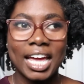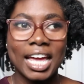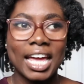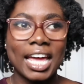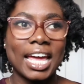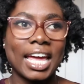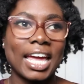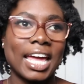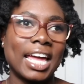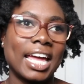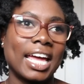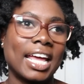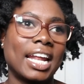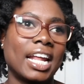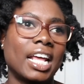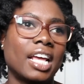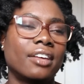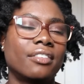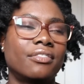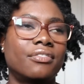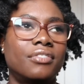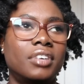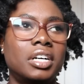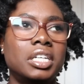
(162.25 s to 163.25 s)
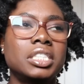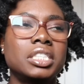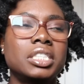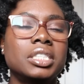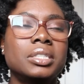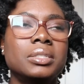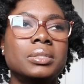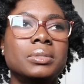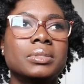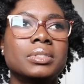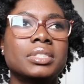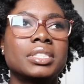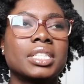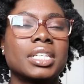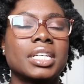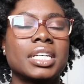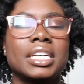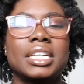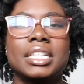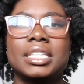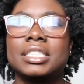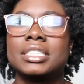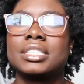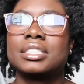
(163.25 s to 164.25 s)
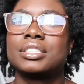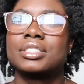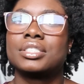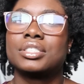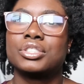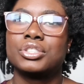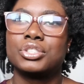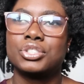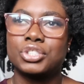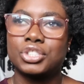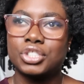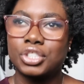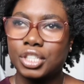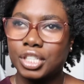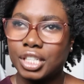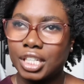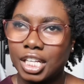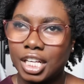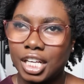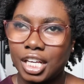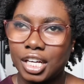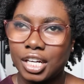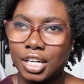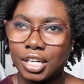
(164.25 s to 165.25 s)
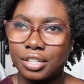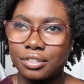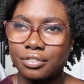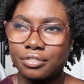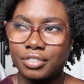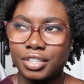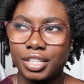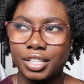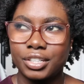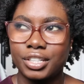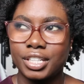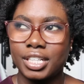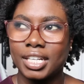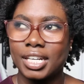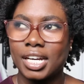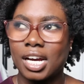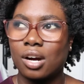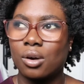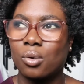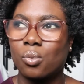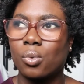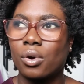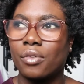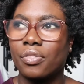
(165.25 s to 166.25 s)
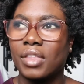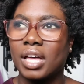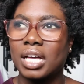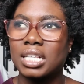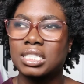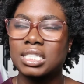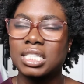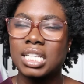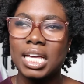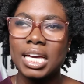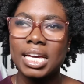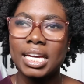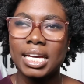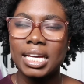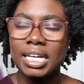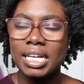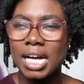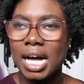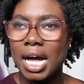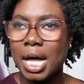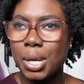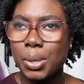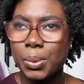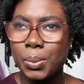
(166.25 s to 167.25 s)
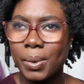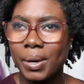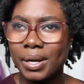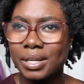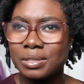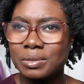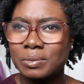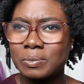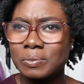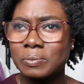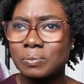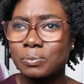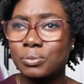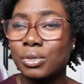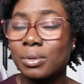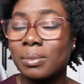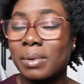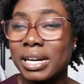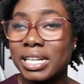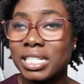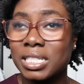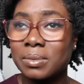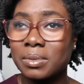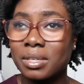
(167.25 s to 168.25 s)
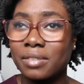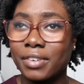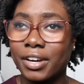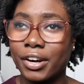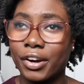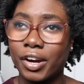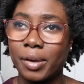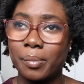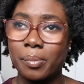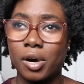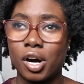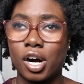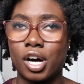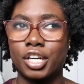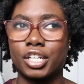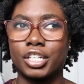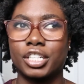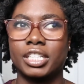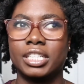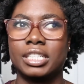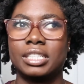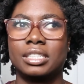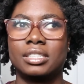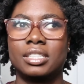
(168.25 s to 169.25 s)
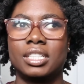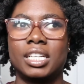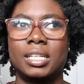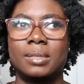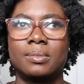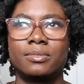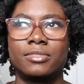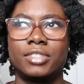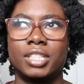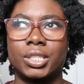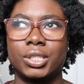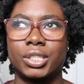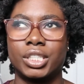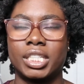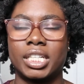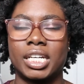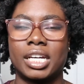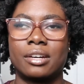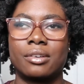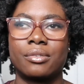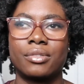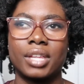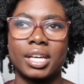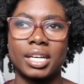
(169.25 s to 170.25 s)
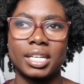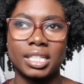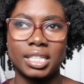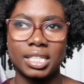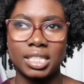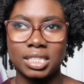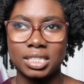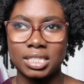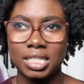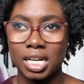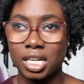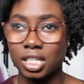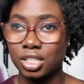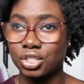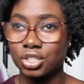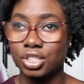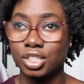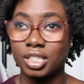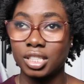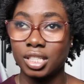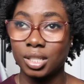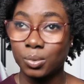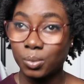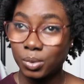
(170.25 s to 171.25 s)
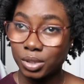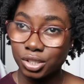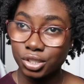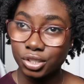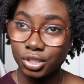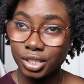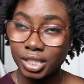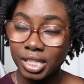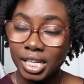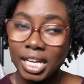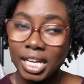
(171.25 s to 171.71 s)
and it follows his journey on figuring out what that's like. It kind of reminds me of Harry Potter and him figuring out that he's actually a wizard.